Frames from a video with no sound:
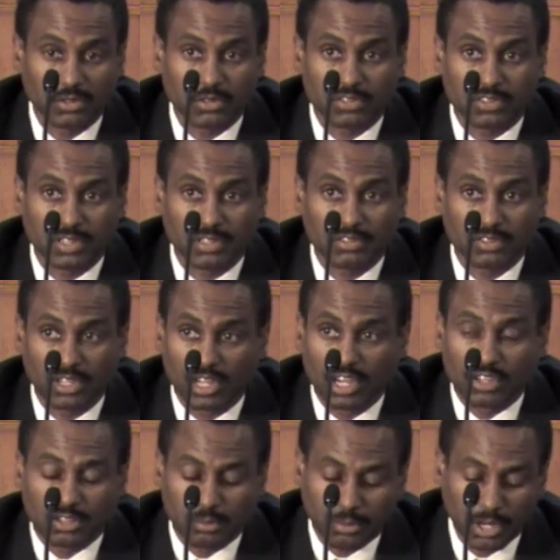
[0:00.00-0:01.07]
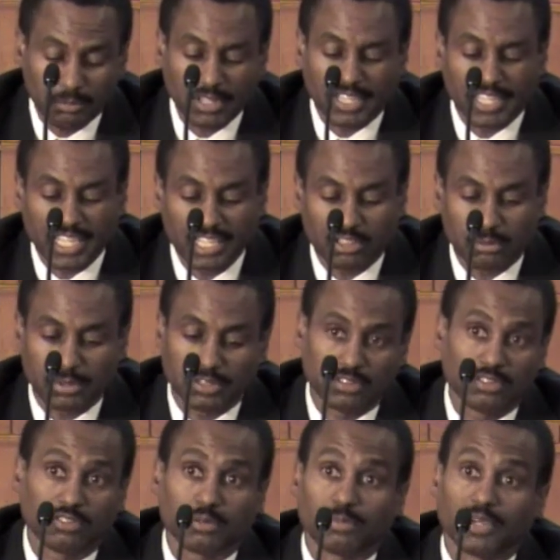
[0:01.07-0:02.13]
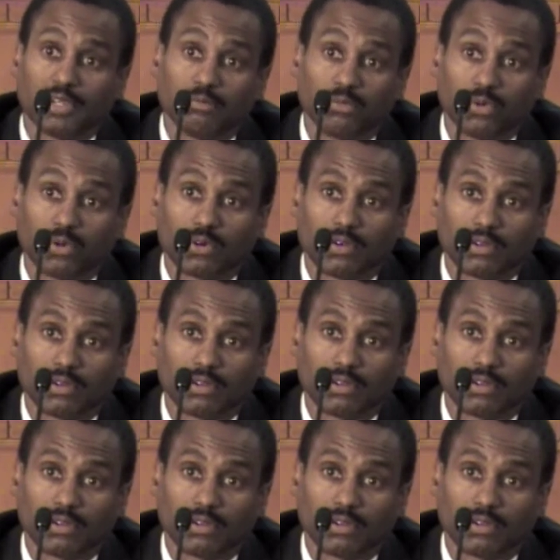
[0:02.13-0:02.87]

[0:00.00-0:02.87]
Lewis says, the public needs to participate more.